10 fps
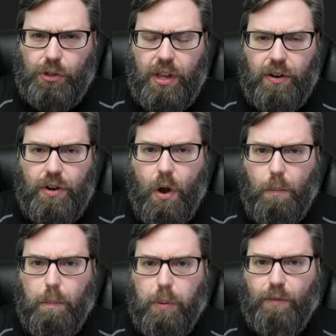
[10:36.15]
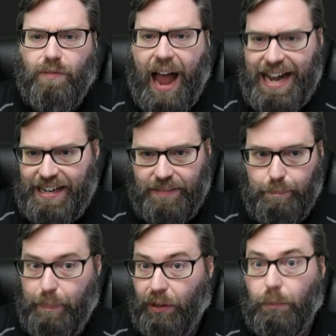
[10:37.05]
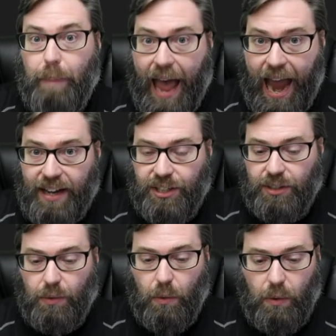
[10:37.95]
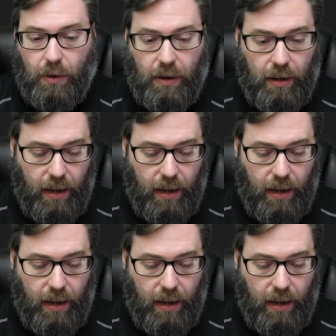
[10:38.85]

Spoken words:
There are no provided build packs or